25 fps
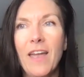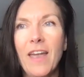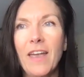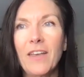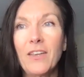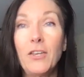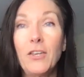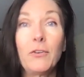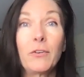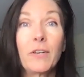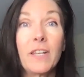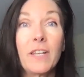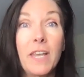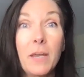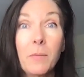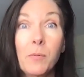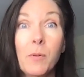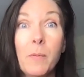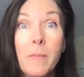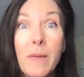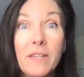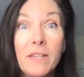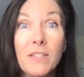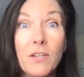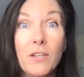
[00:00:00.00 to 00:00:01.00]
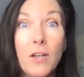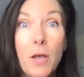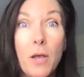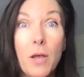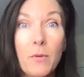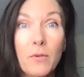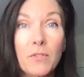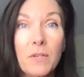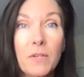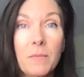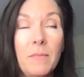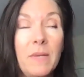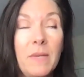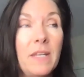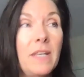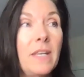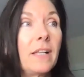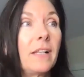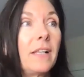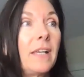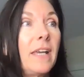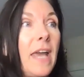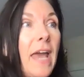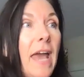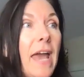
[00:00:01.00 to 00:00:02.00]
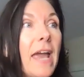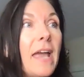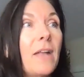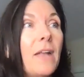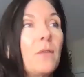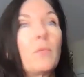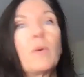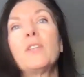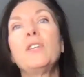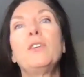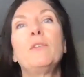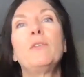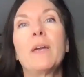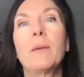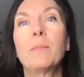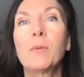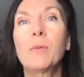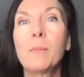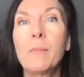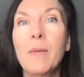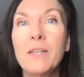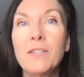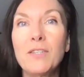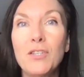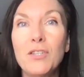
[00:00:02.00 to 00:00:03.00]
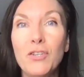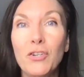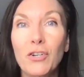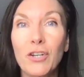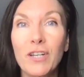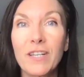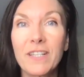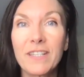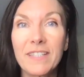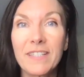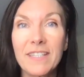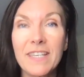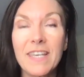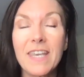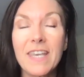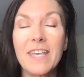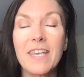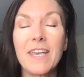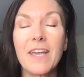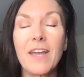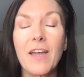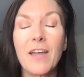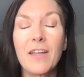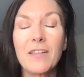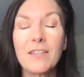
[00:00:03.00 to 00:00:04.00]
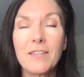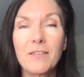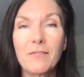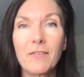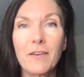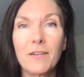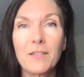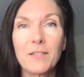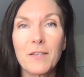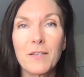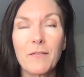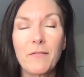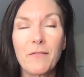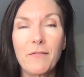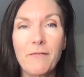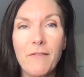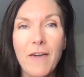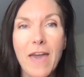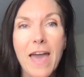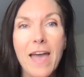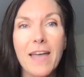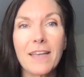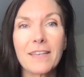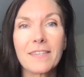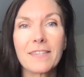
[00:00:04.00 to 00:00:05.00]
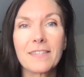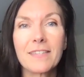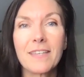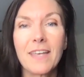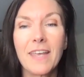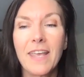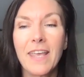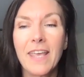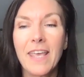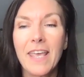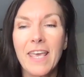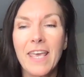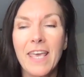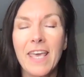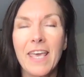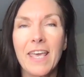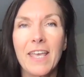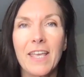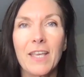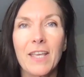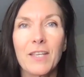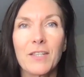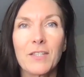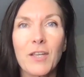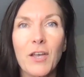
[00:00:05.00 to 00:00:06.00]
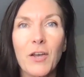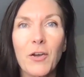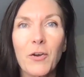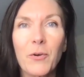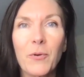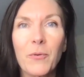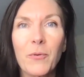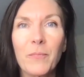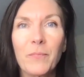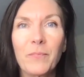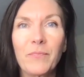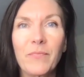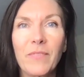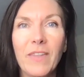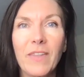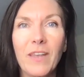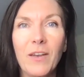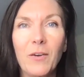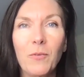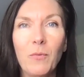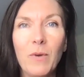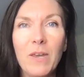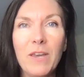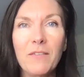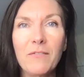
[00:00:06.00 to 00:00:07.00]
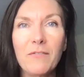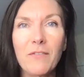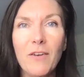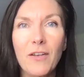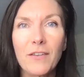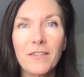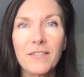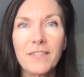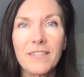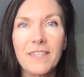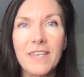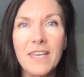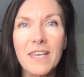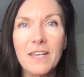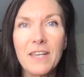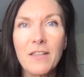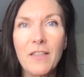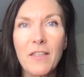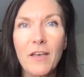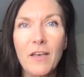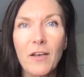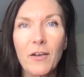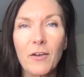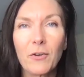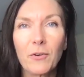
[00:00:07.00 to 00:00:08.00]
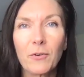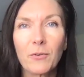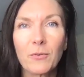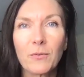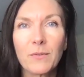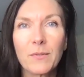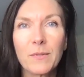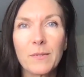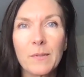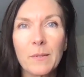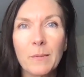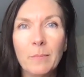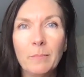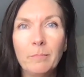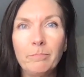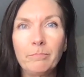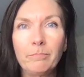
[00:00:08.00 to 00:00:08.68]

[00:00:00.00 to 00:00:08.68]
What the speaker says: you can implement it almost immediately. And when you implement it, you're going to see a difference fast. So we have all seen those